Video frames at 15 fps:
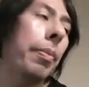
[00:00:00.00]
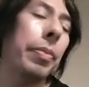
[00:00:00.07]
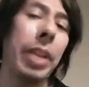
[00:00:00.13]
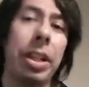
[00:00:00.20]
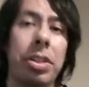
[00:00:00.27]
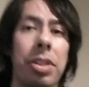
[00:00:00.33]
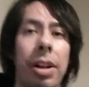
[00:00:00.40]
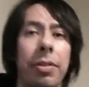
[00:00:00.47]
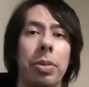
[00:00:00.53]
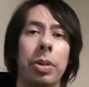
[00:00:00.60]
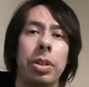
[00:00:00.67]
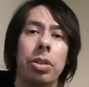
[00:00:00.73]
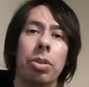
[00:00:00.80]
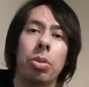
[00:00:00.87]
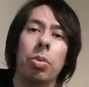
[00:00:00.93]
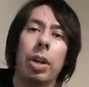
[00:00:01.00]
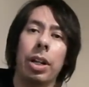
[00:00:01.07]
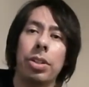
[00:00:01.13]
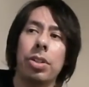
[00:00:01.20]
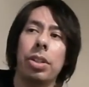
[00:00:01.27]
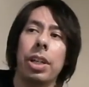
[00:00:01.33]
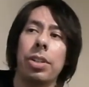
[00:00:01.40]
Thanks to everyone who
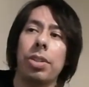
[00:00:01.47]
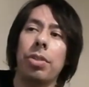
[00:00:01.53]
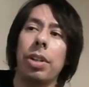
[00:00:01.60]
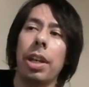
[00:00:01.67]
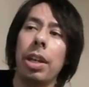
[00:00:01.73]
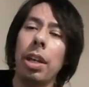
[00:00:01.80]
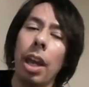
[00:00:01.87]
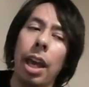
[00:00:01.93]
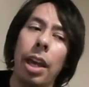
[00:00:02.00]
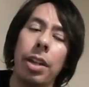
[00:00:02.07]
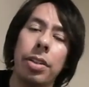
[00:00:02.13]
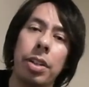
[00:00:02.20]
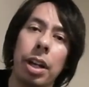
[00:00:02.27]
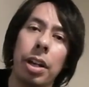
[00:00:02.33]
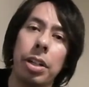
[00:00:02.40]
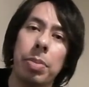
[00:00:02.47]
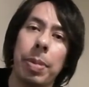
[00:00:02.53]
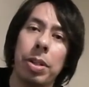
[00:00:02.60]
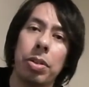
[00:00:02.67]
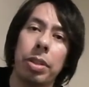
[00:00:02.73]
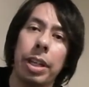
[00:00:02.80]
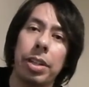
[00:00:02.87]
watched yesterday, and
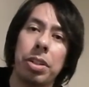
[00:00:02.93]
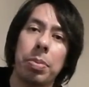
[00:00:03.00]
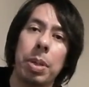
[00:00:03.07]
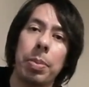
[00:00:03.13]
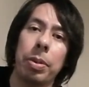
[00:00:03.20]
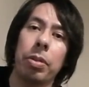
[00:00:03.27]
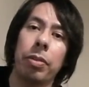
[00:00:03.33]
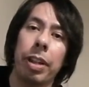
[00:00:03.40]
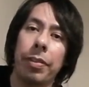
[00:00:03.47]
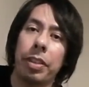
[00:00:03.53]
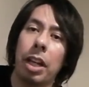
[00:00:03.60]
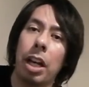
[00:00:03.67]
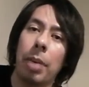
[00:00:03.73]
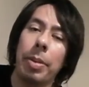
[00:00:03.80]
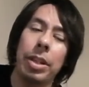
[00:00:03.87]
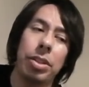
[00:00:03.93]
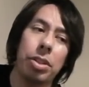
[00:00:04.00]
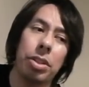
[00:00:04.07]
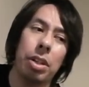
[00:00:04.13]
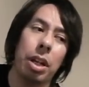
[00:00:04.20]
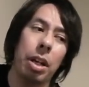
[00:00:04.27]
special thanks to people who've left comments.